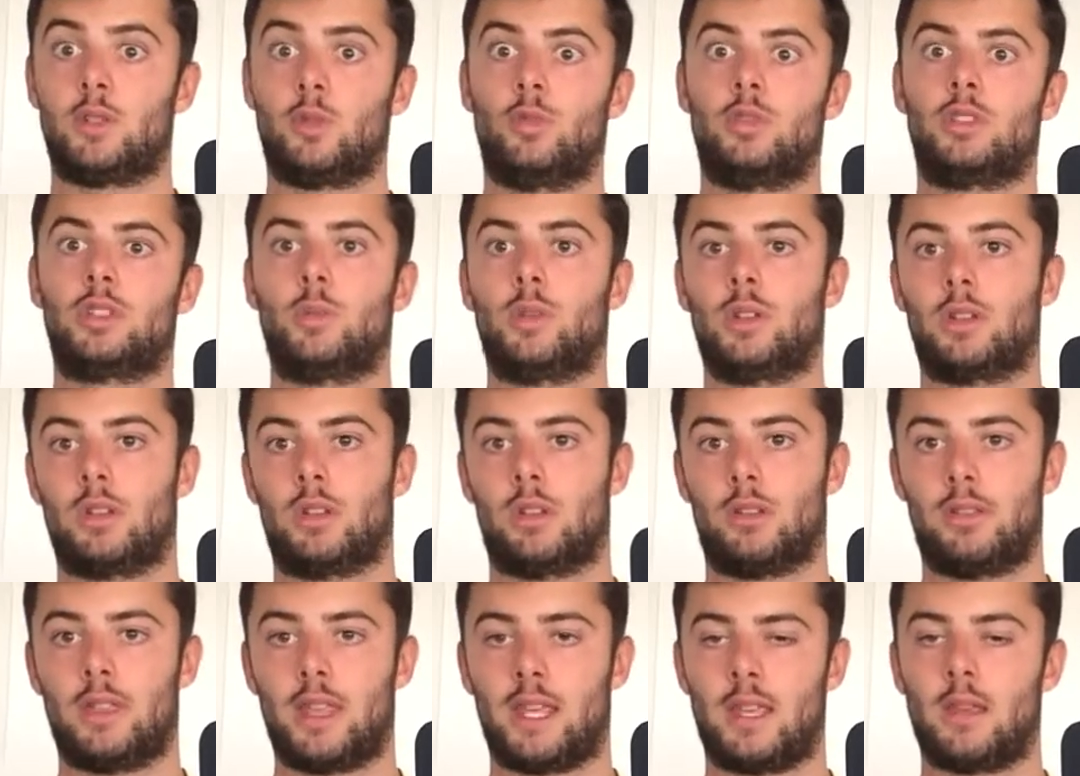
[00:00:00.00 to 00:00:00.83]
is also a
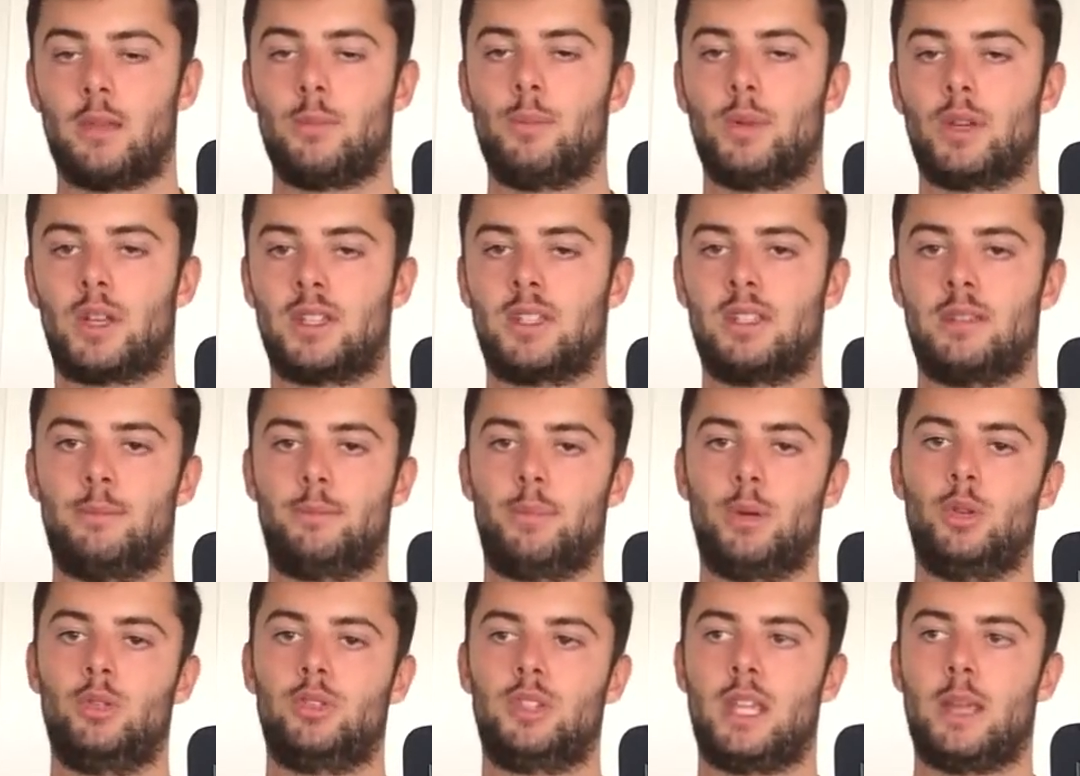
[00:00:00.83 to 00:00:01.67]
good thing because
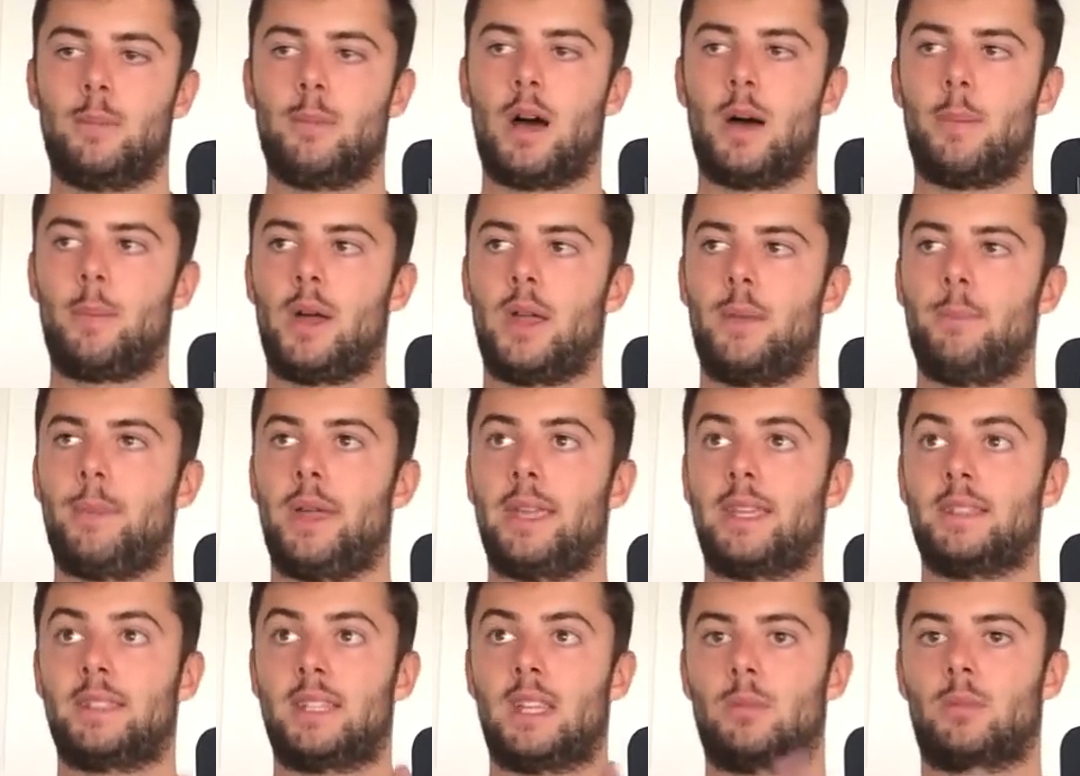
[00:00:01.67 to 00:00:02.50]
it boosts him up and
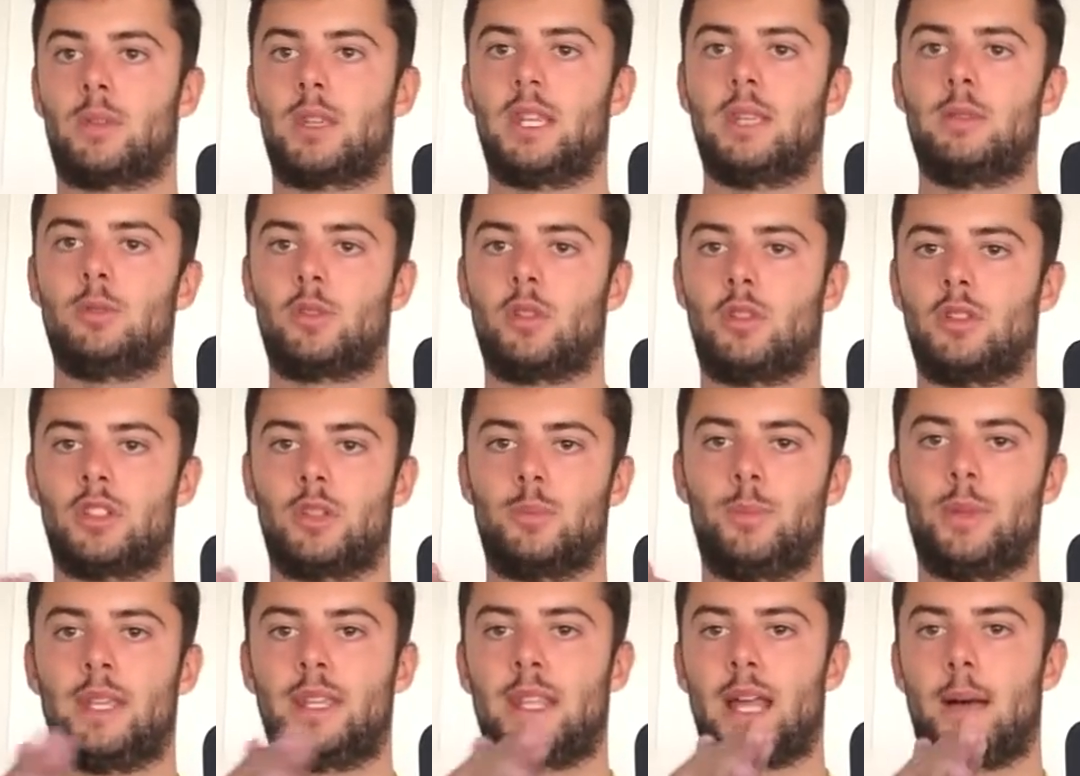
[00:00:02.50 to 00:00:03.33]
makes him keep trying
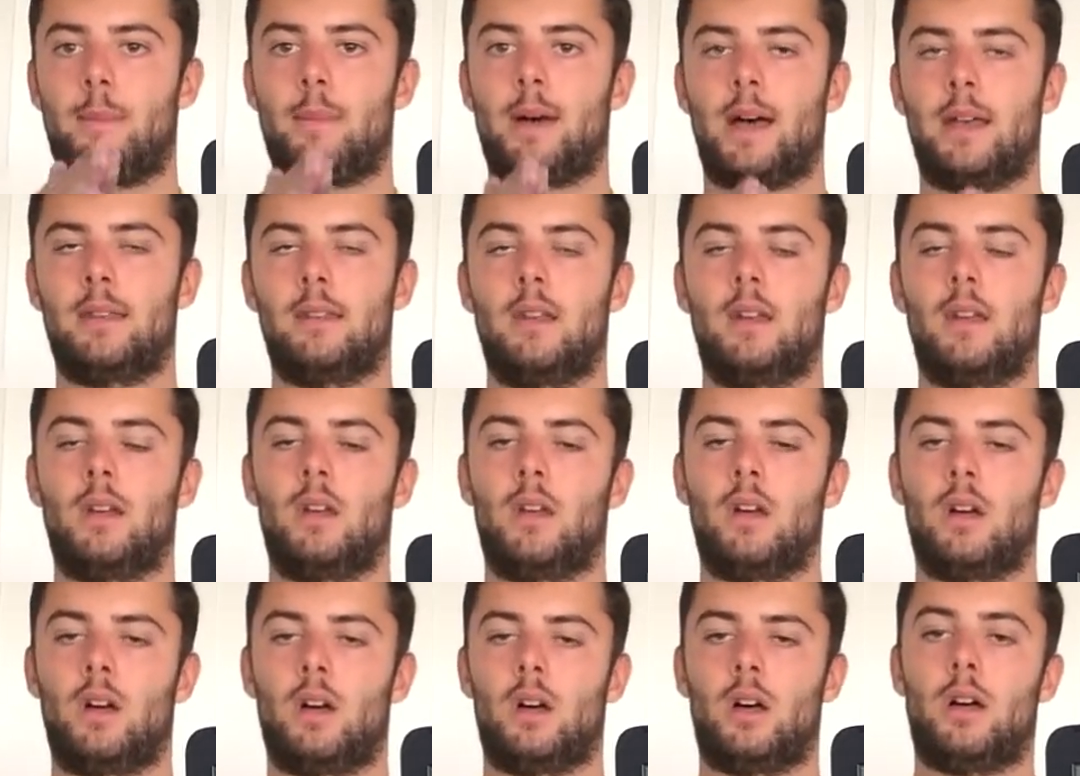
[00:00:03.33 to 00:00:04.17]
to beat that man.
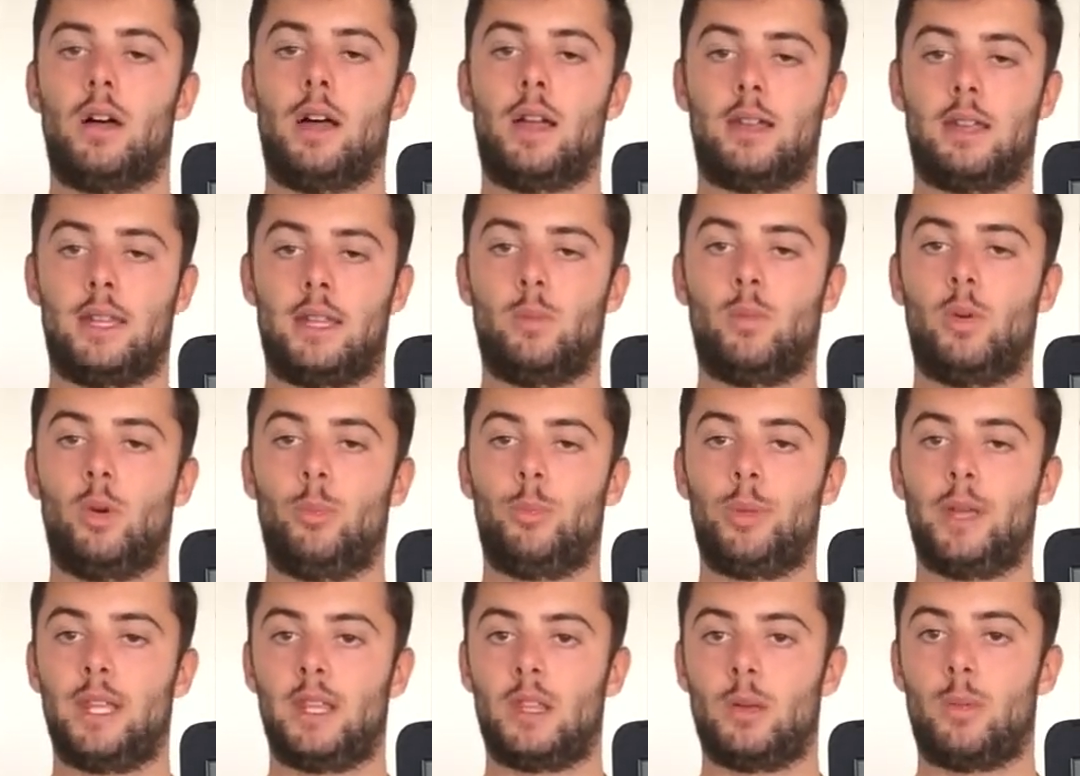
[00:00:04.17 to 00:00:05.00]
And he will
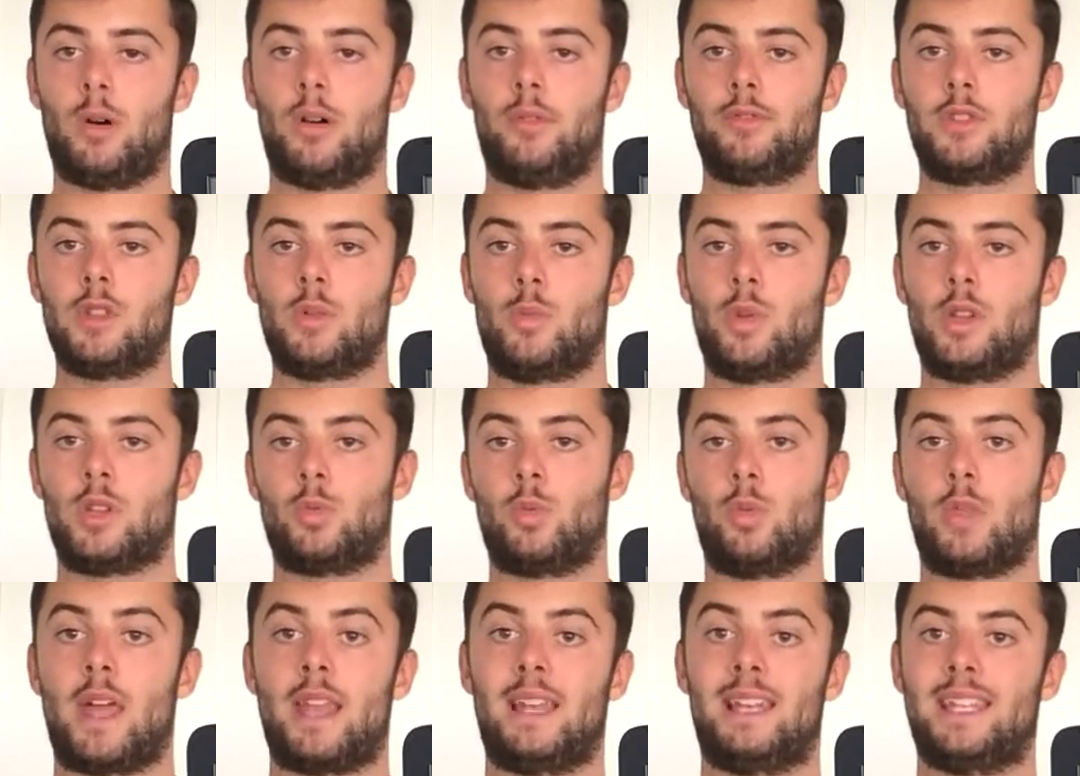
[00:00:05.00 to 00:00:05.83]
beat them often,
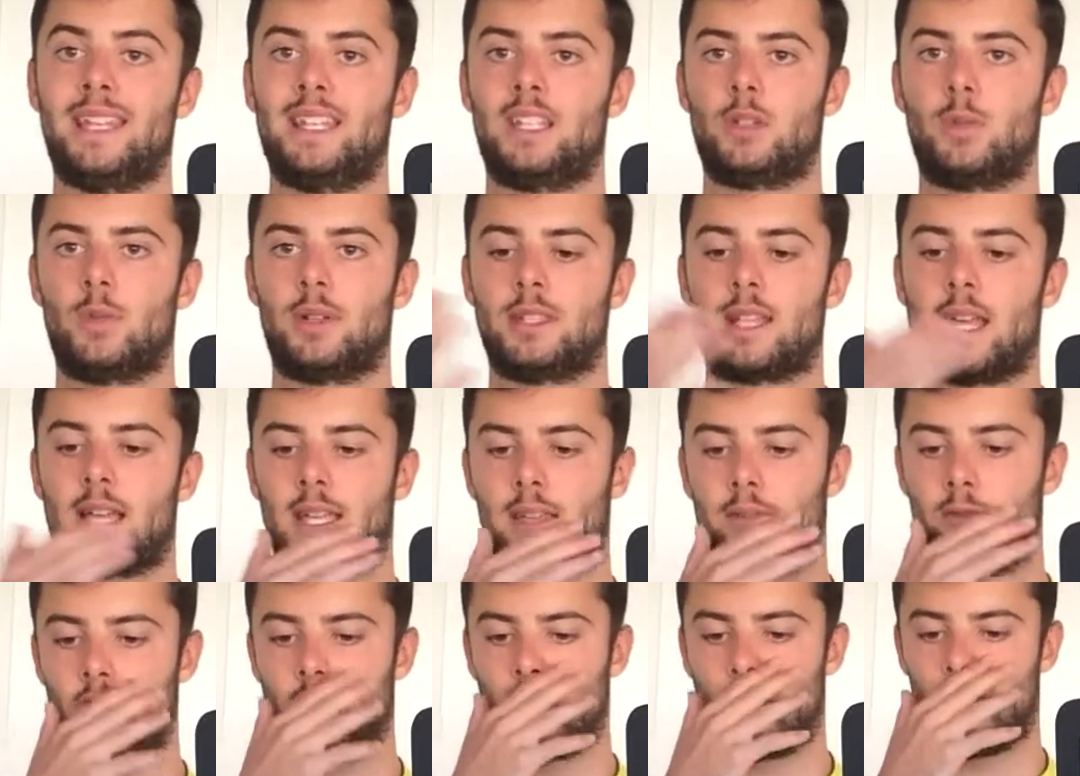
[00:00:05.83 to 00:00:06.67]
which will then lead to
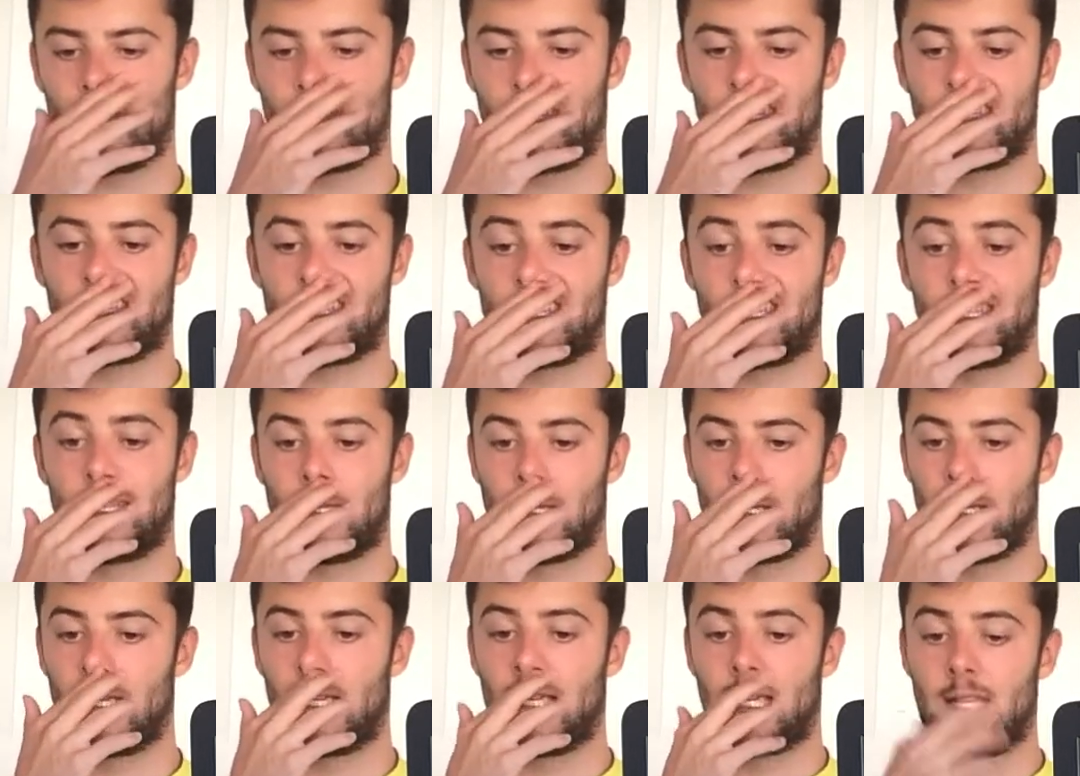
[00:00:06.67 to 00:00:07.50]
attacking chances.
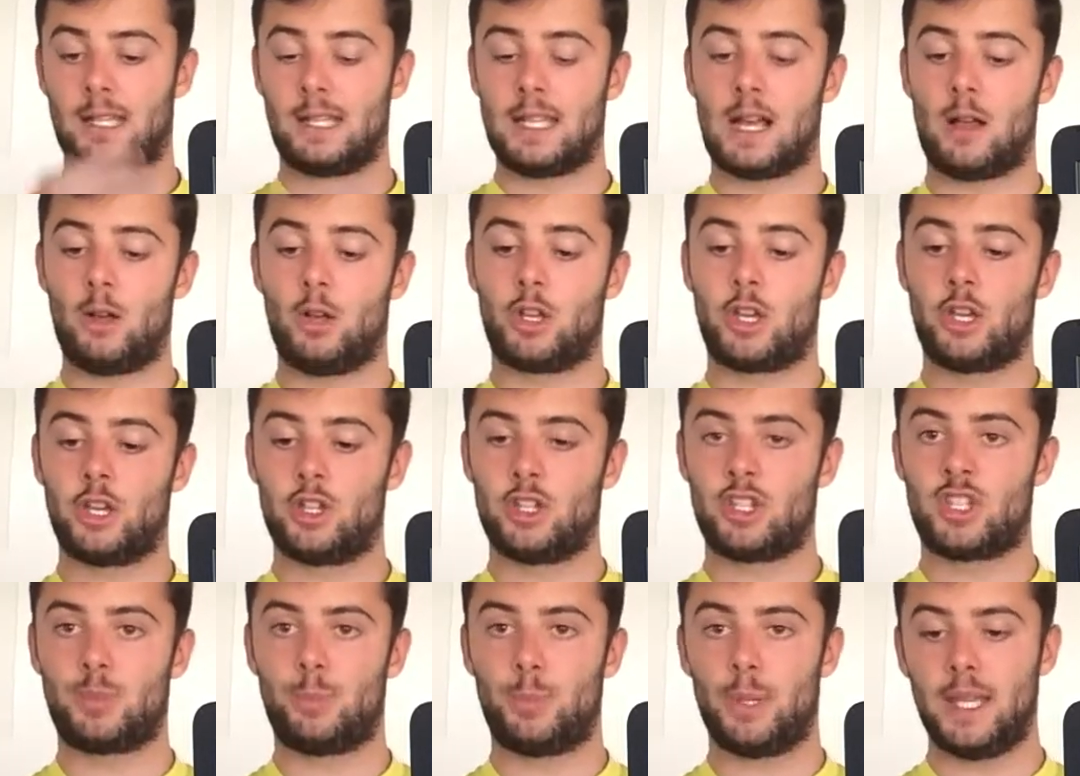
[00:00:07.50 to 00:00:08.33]
Now looking
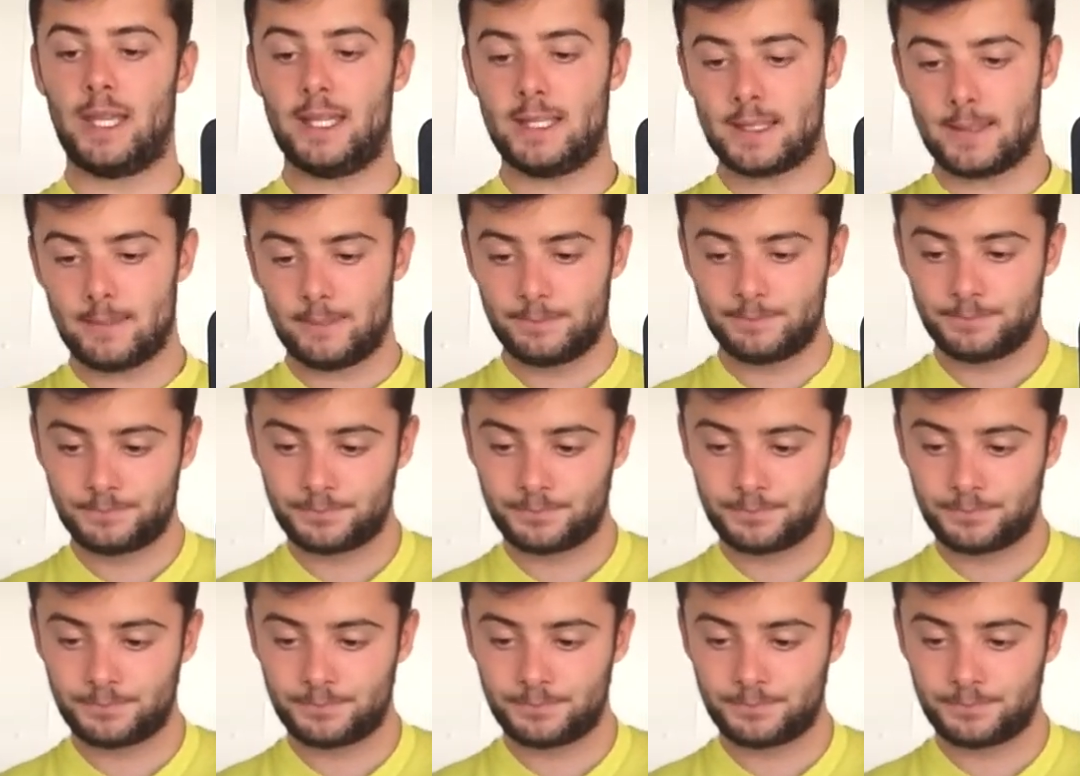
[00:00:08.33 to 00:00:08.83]
at speed,